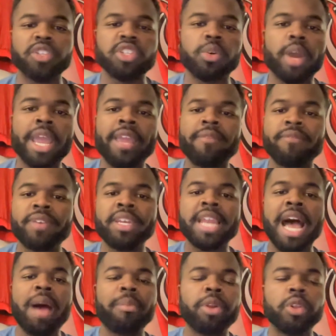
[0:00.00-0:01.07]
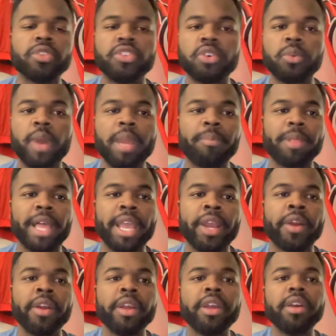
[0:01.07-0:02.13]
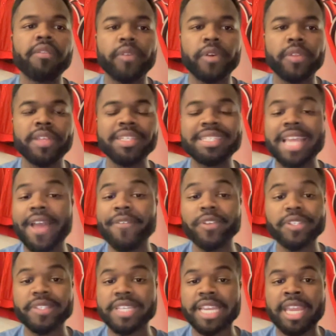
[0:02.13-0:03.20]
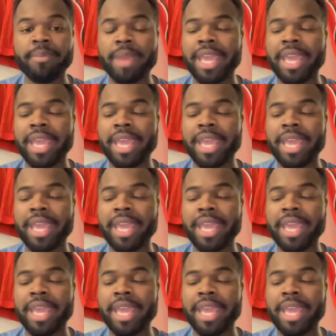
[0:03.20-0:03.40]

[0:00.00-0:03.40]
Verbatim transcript: So a phenomenal two-way player for this Devils team.